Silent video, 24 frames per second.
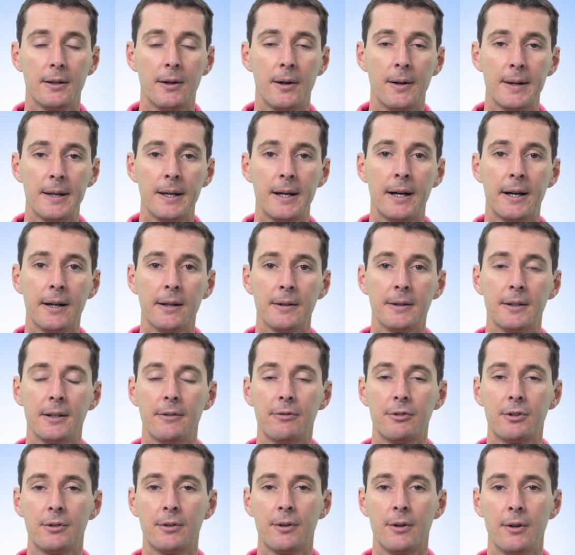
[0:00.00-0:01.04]
on the island
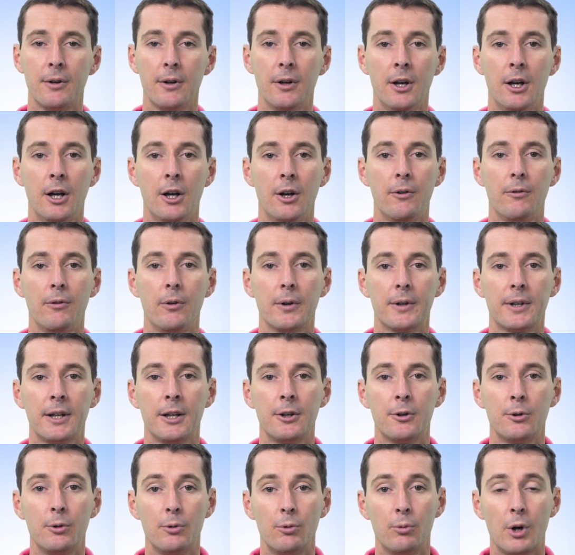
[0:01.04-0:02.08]
after the
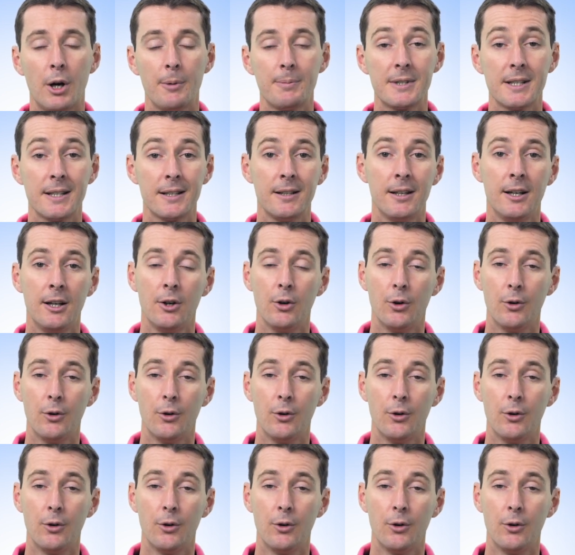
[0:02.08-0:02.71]
volcano erupted.